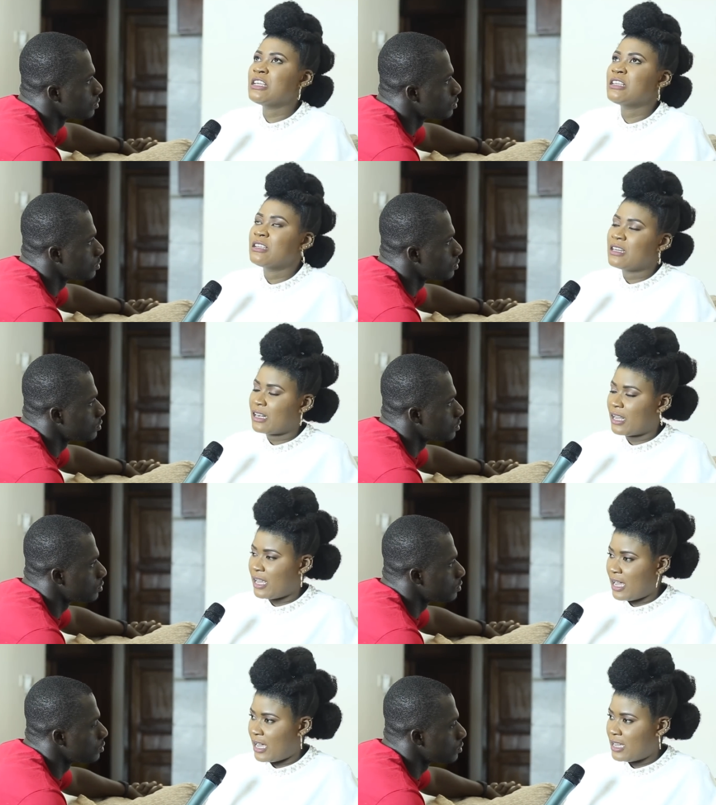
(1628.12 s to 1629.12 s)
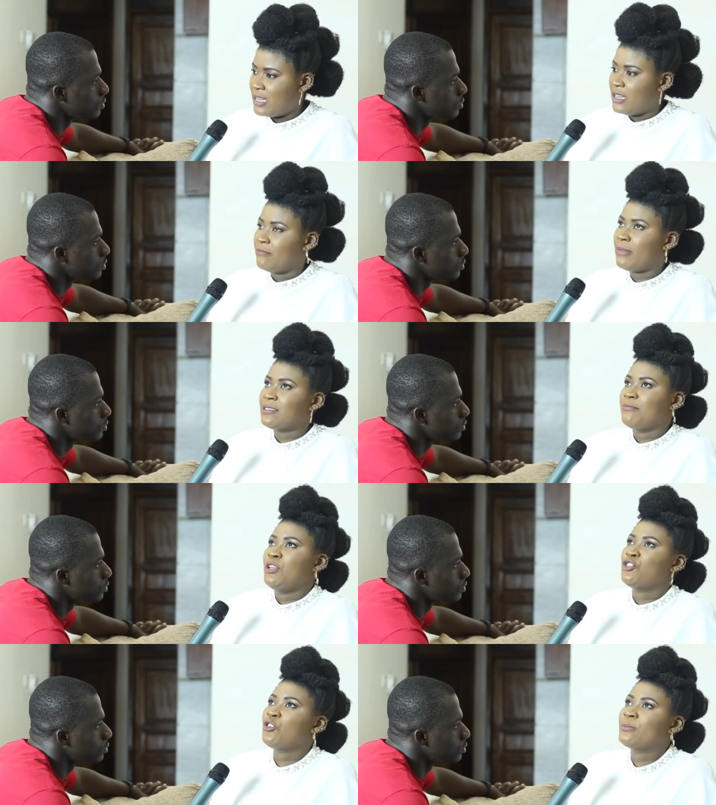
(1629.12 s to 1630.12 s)
Speaker 1: de Nanaya, but
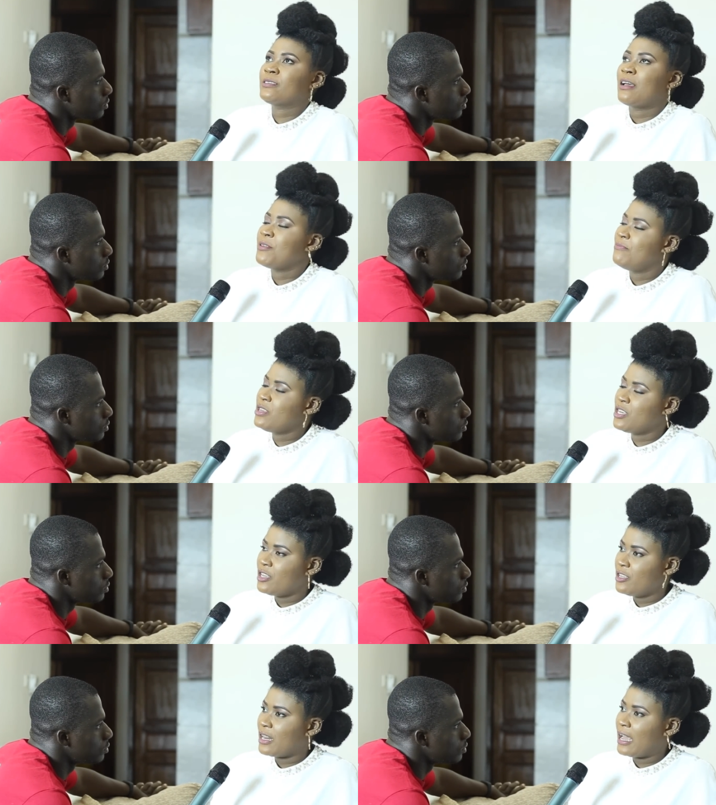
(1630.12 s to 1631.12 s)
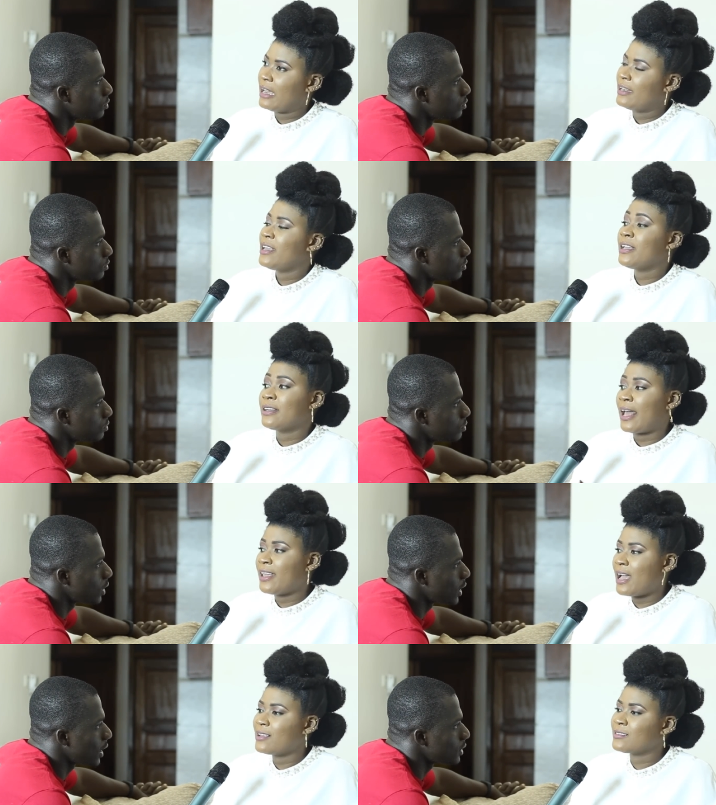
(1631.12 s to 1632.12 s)
me shop Sammy be in a
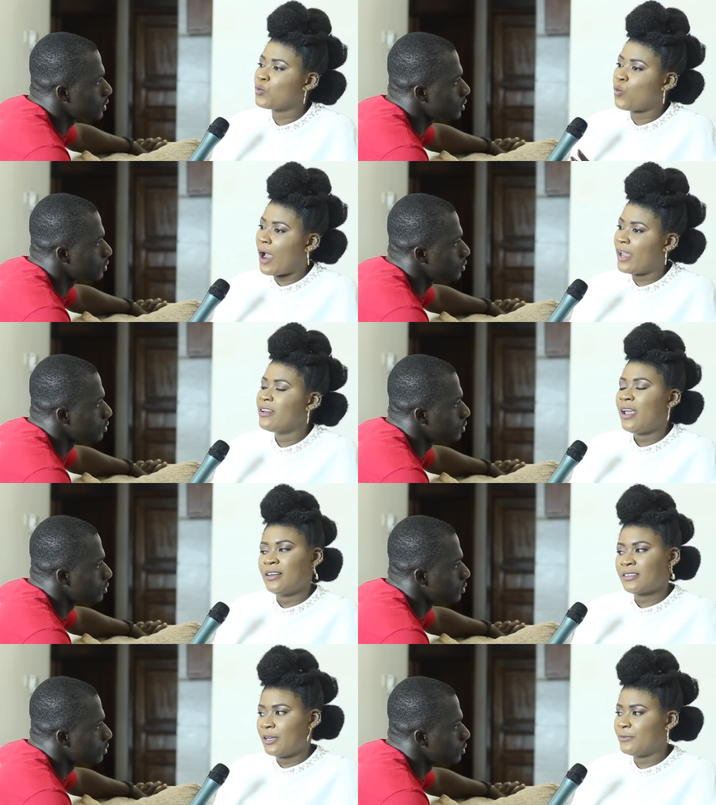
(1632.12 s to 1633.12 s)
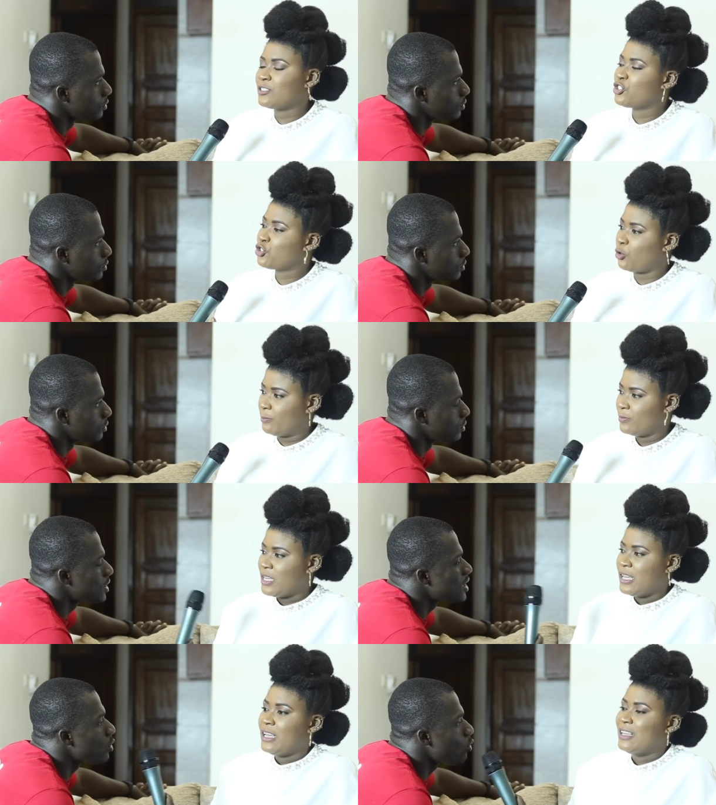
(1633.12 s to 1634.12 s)
NAYAS wine and gift shop.
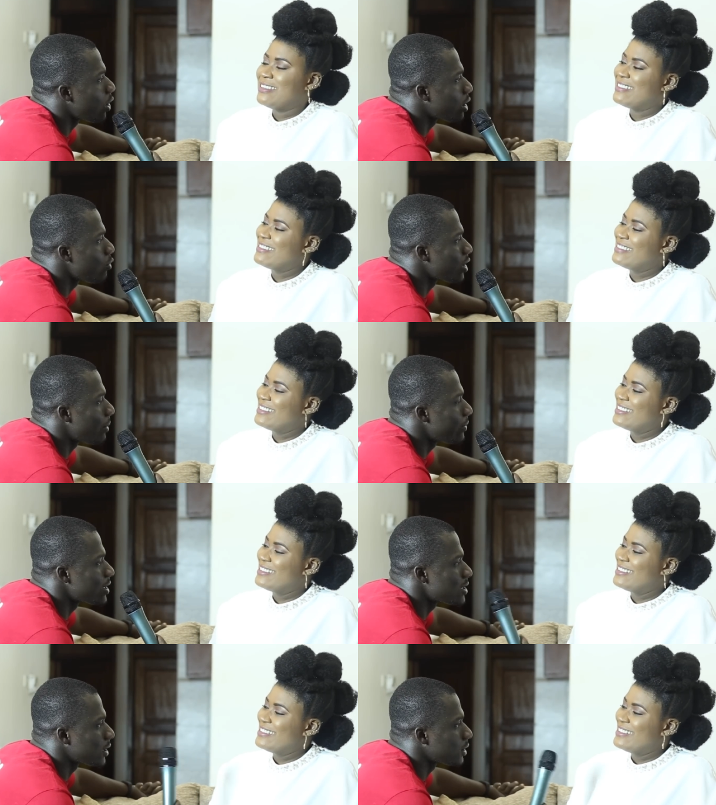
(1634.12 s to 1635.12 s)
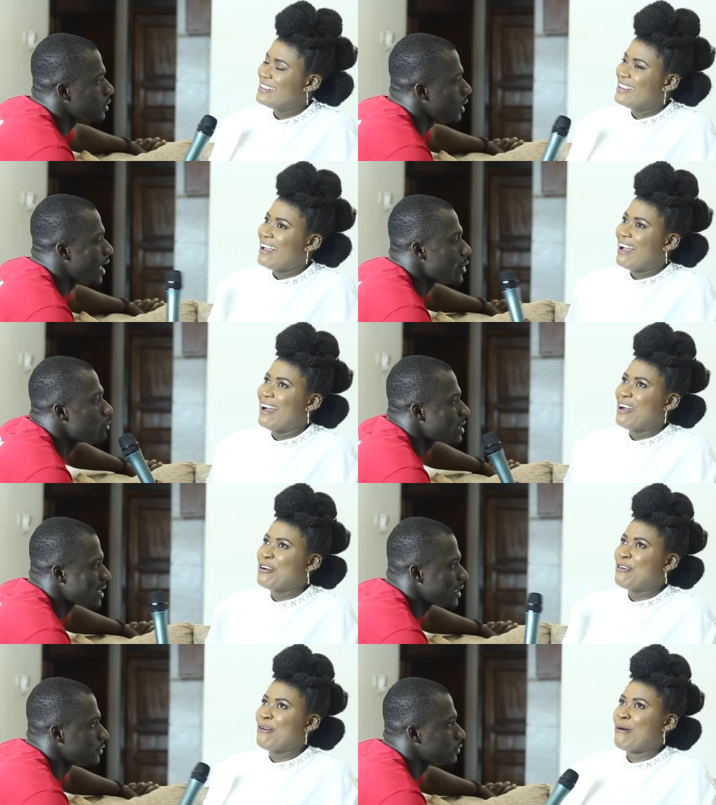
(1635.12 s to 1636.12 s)
Speaker 2: This is all company say.
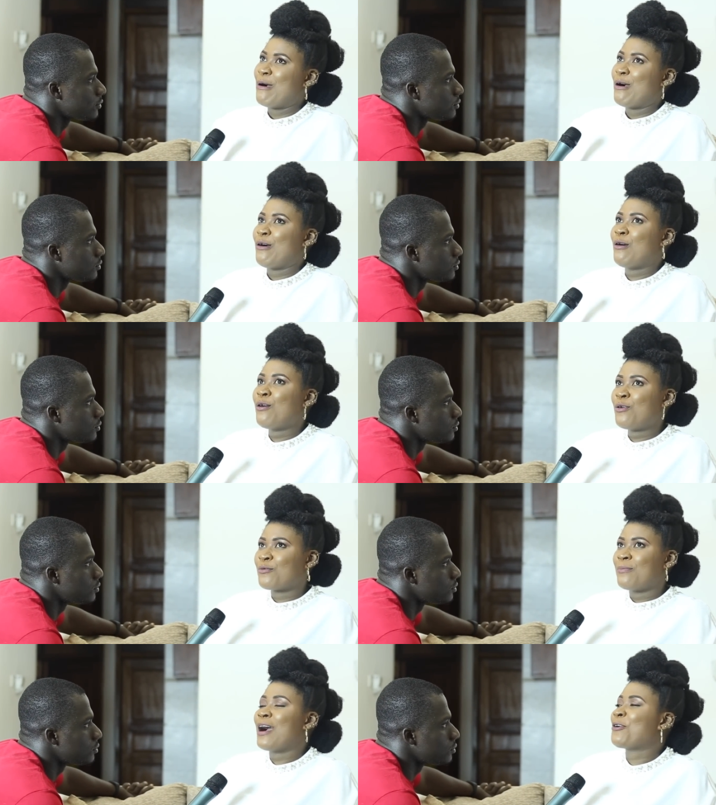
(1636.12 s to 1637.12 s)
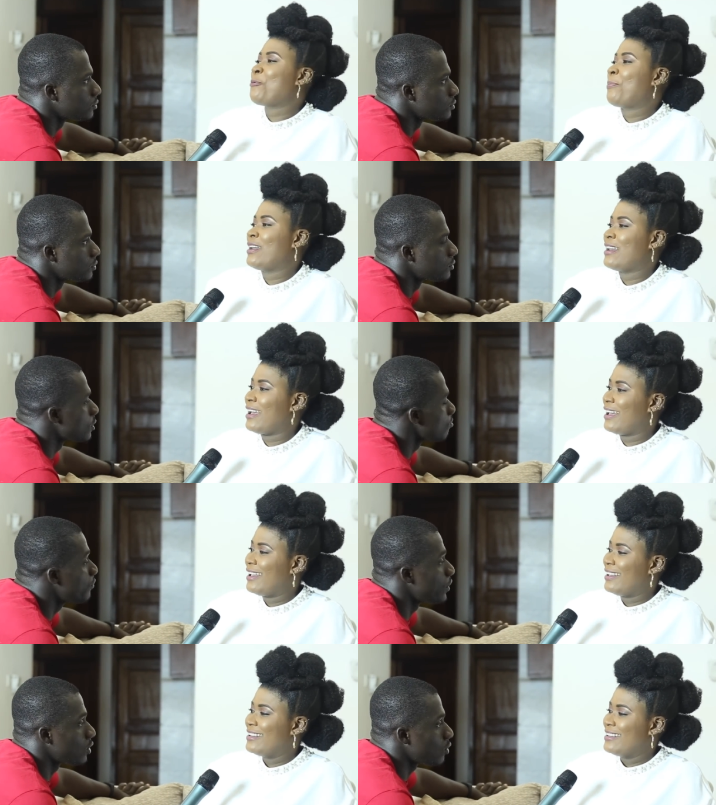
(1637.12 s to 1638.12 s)
Speaker 1: Oh, Baku
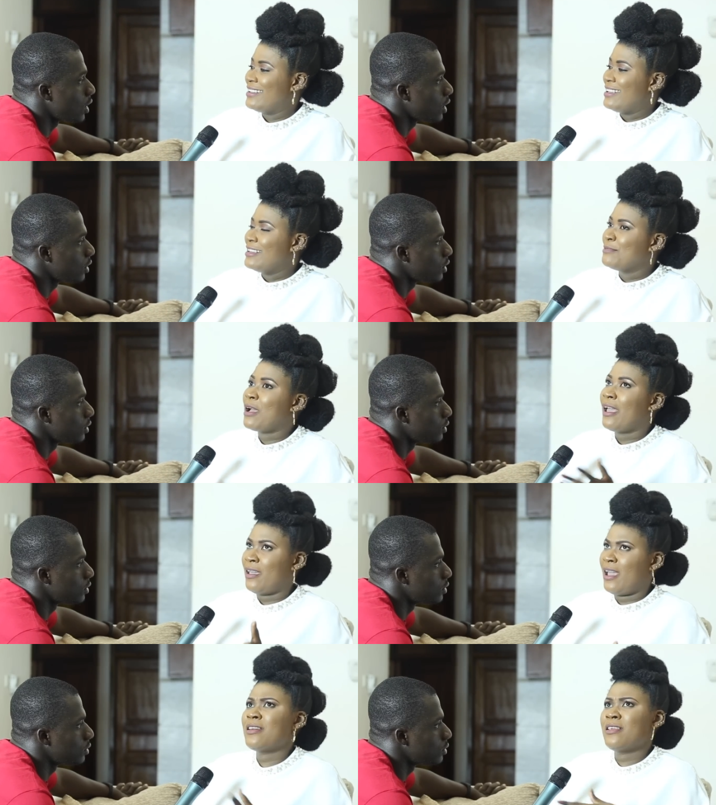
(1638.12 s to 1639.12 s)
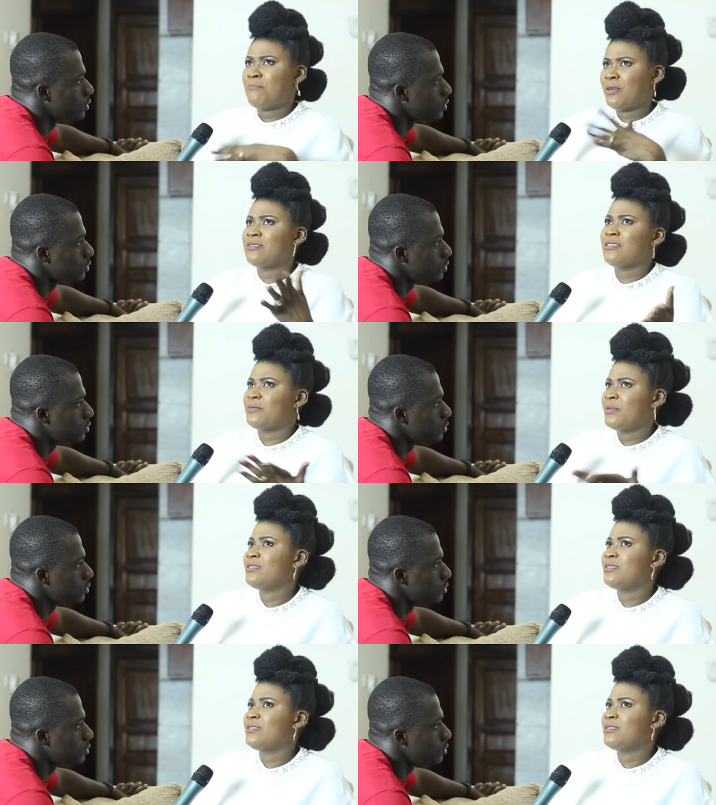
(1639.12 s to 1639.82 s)
Pena. Any business